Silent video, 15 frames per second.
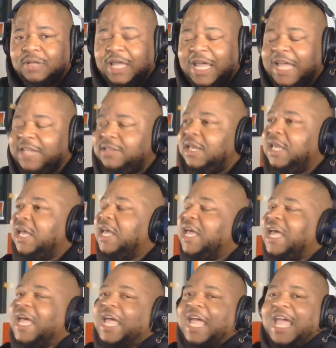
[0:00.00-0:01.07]
It
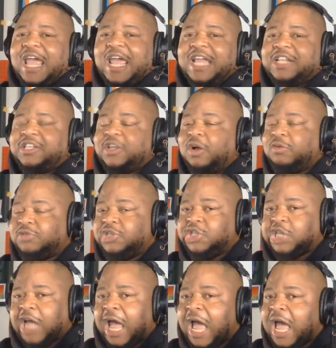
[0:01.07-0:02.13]
it don't
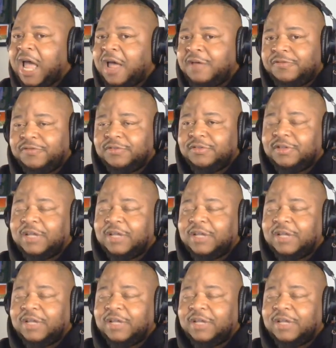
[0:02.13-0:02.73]
jive.